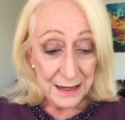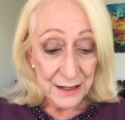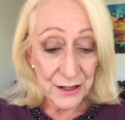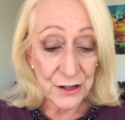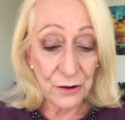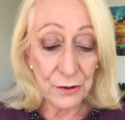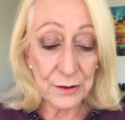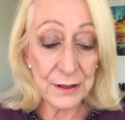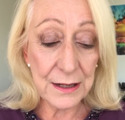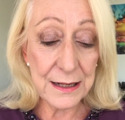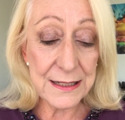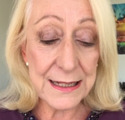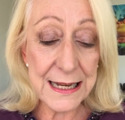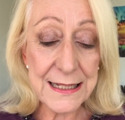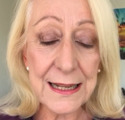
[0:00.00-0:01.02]
You know,
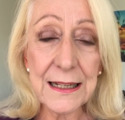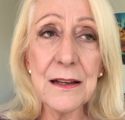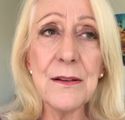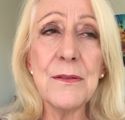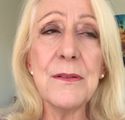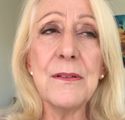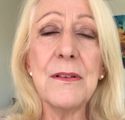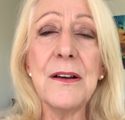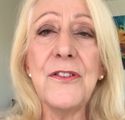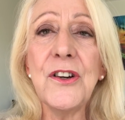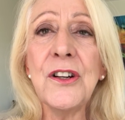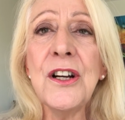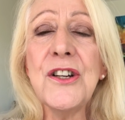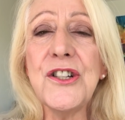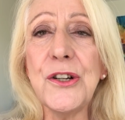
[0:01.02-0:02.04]
it's, it's like if
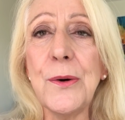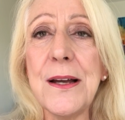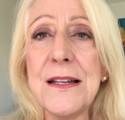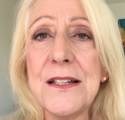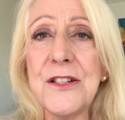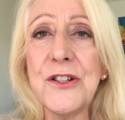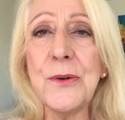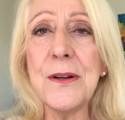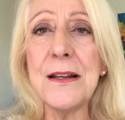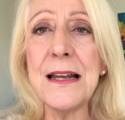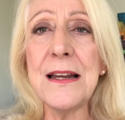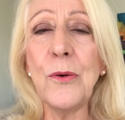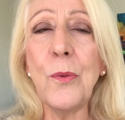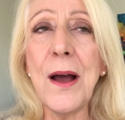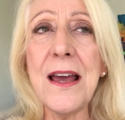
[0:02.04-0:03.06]
you're going to do it, do it
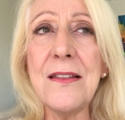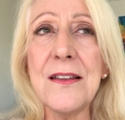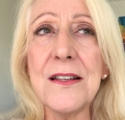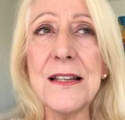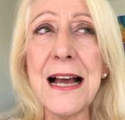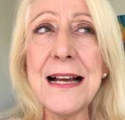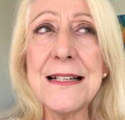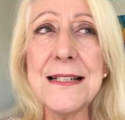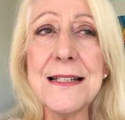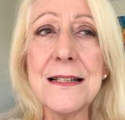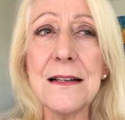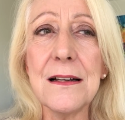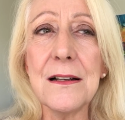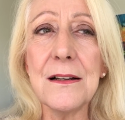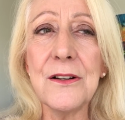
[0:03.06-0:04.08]
in a way that
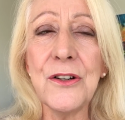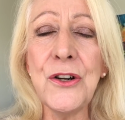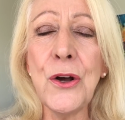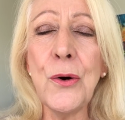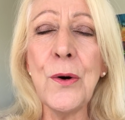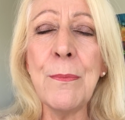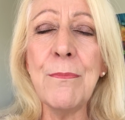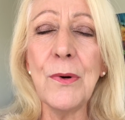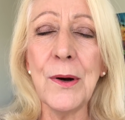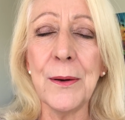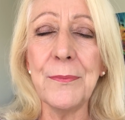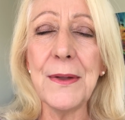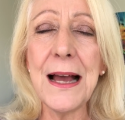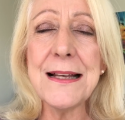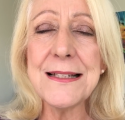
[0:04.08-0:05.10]
has no
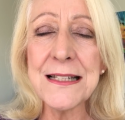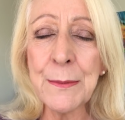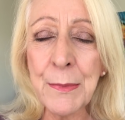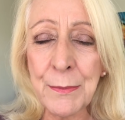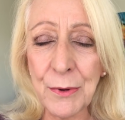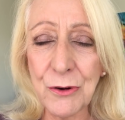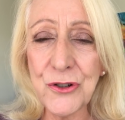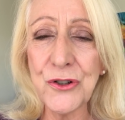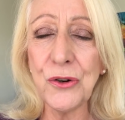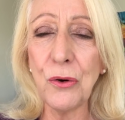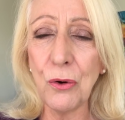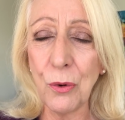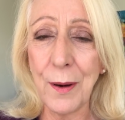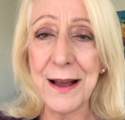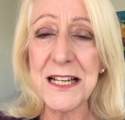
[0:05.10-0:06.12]
well has some emotion
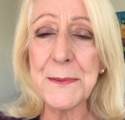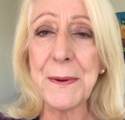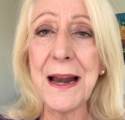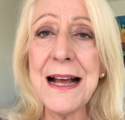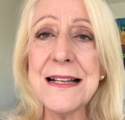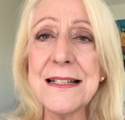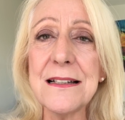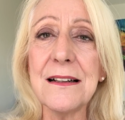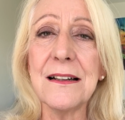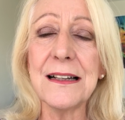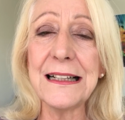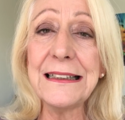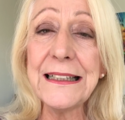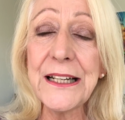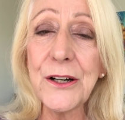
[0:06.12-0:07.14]
always but has
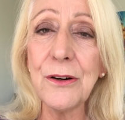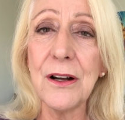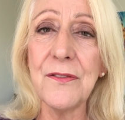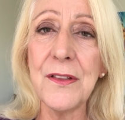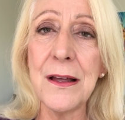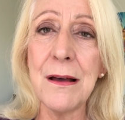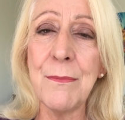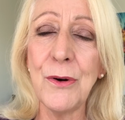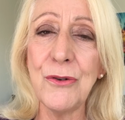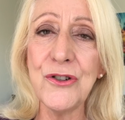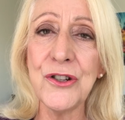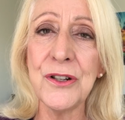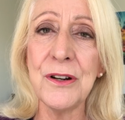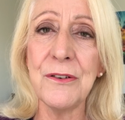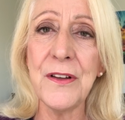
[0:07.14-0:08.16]
clear of the
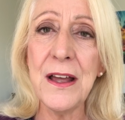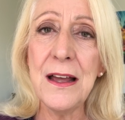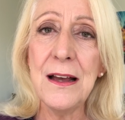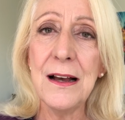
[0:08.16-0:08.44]
emotion of